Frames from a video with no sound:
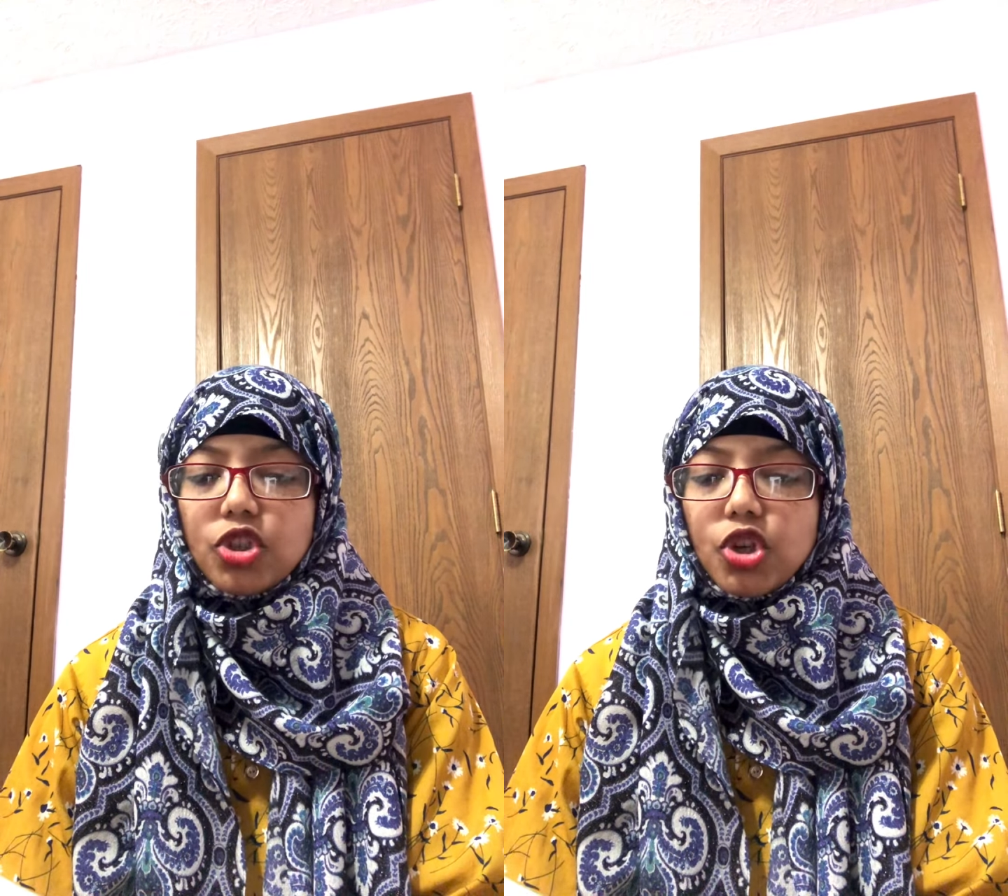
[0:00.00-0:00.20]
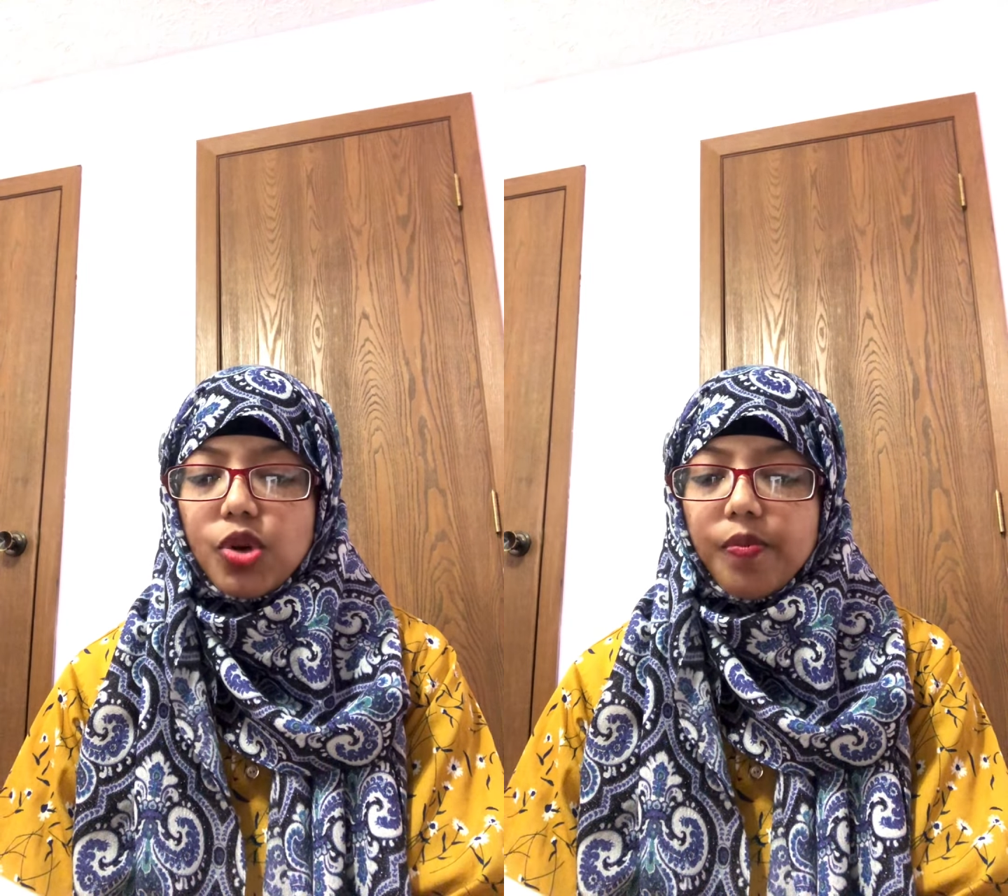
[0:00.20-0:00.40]

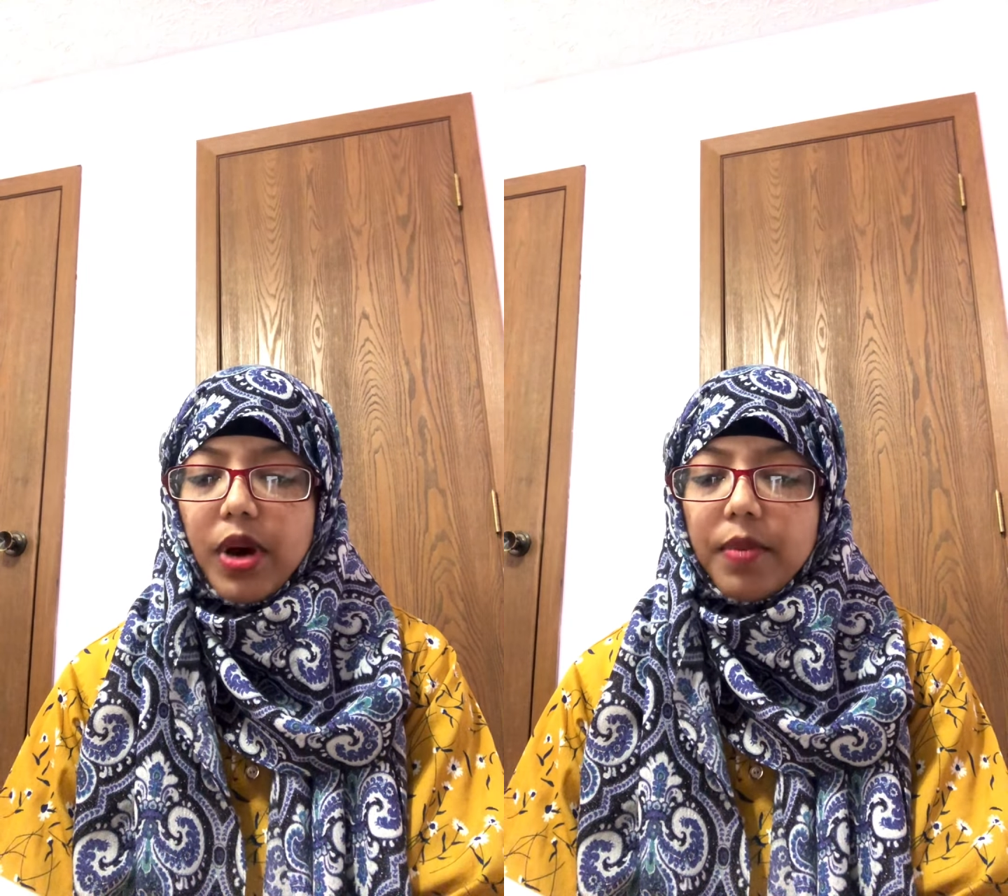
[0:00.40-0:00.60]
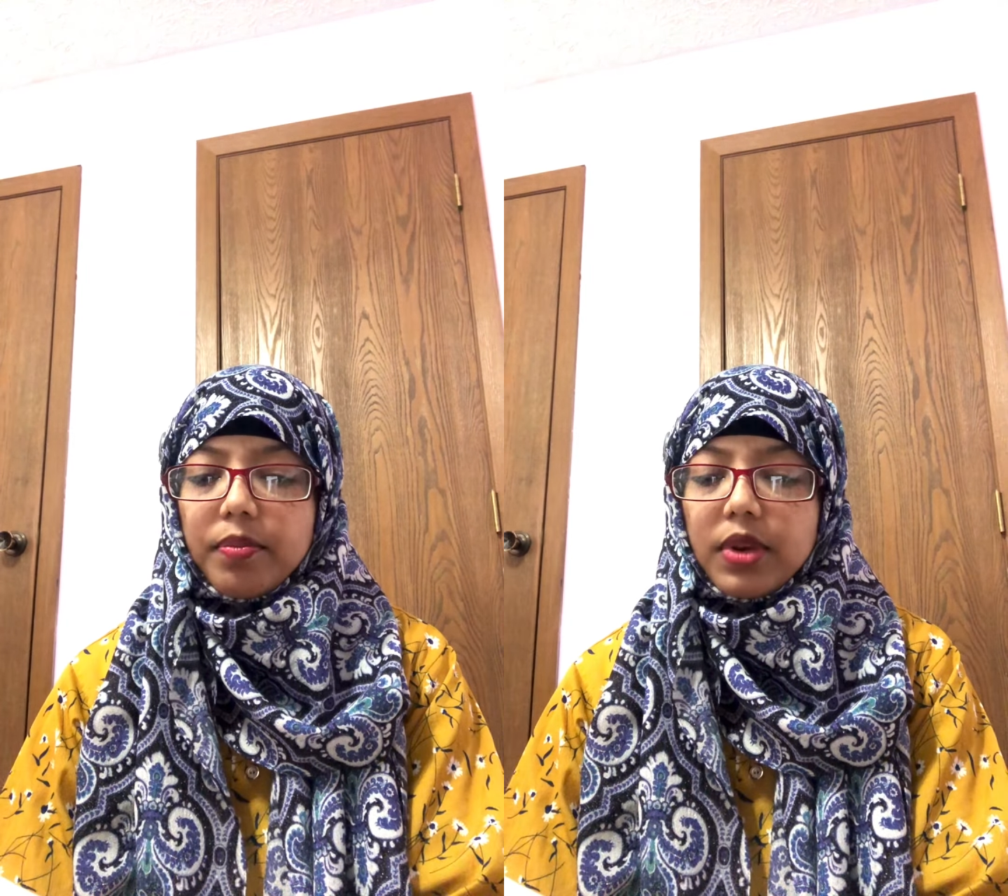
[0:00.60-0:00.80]
to
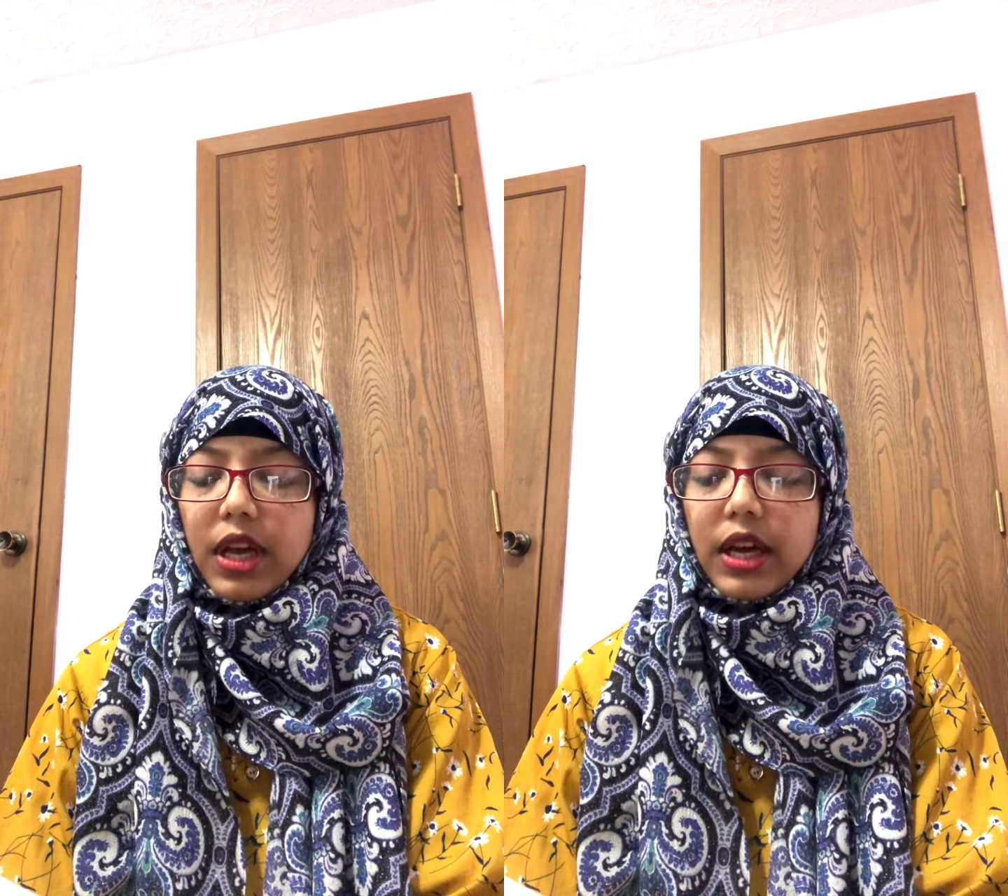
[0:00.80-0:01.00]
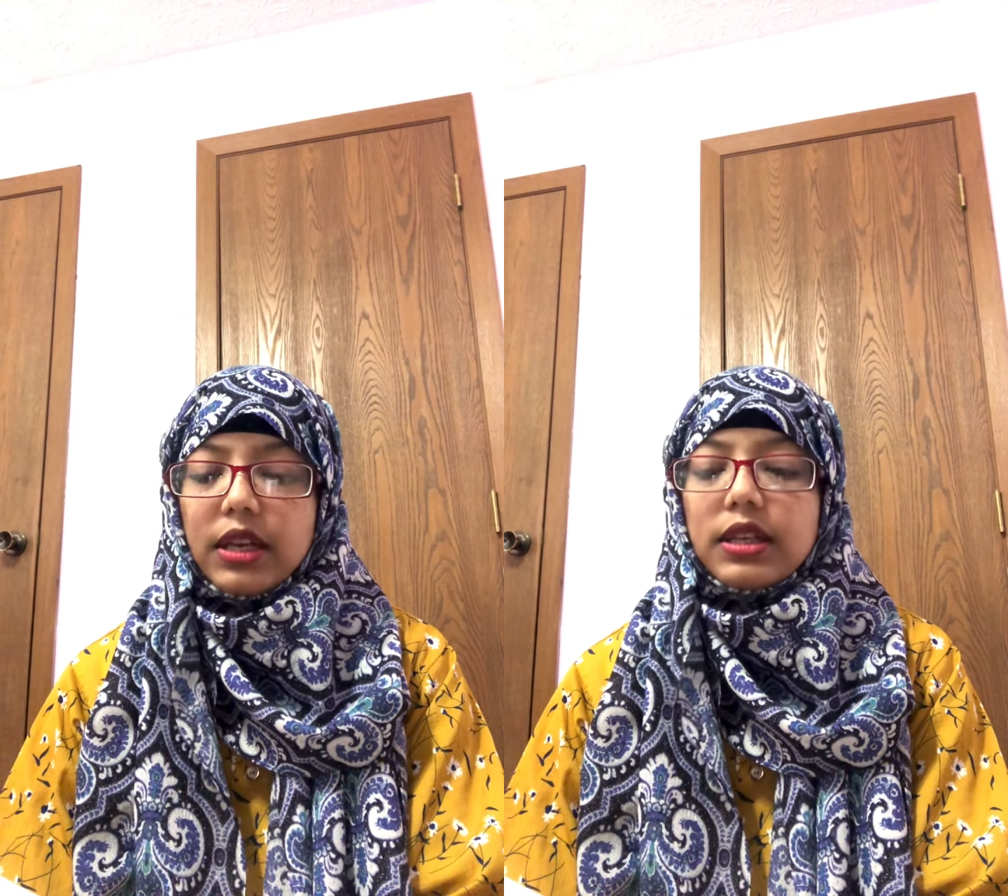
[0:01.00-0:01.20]
pump blood,